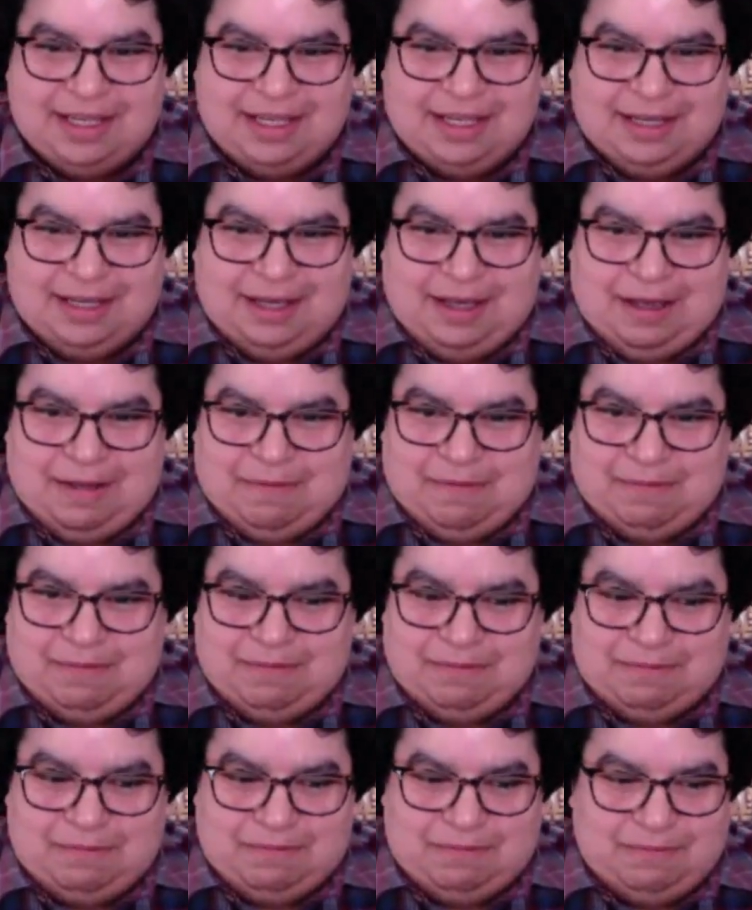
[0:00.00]

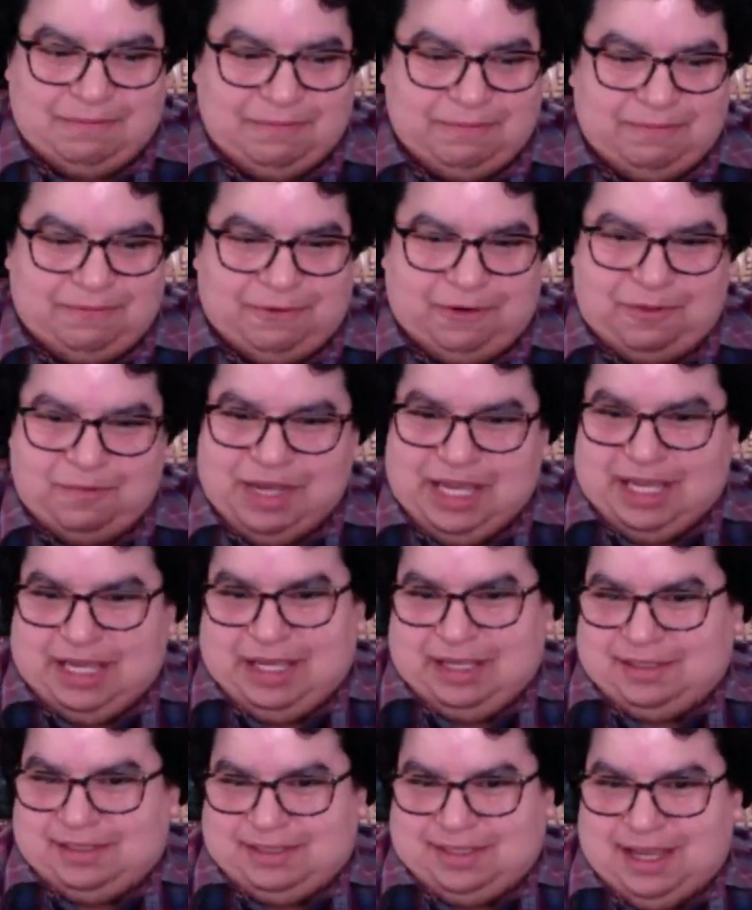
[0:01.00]
For me,
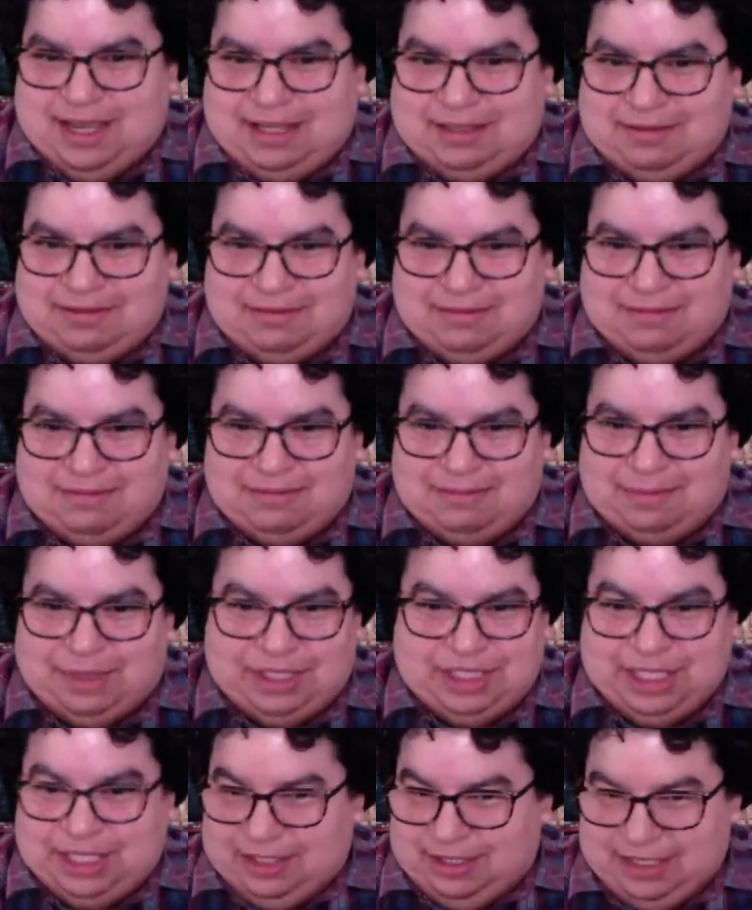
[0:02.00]
it's not
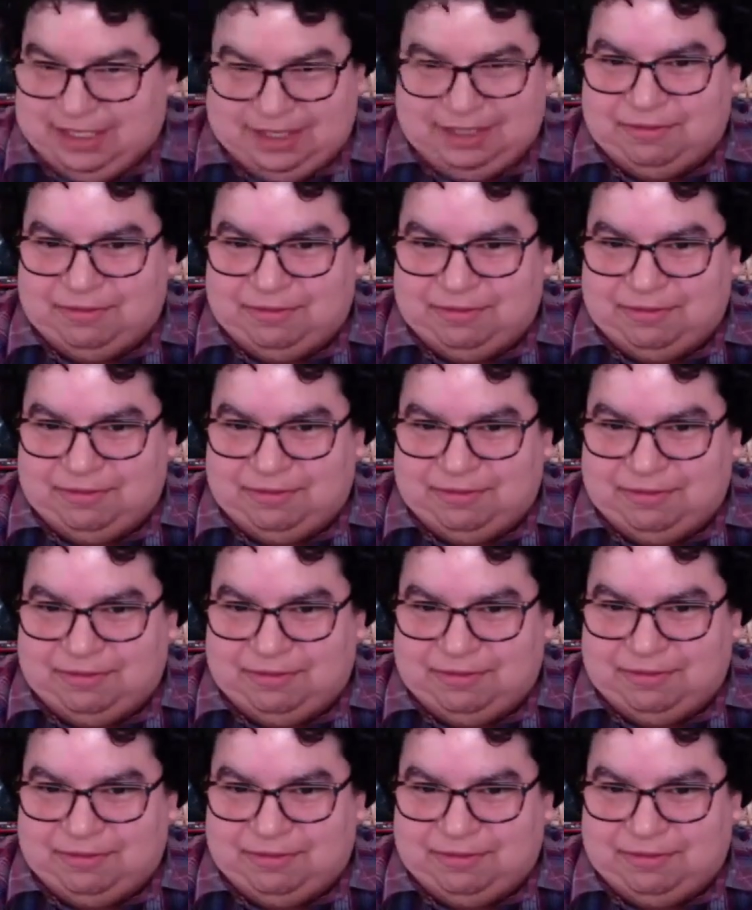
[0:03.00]
particularly different.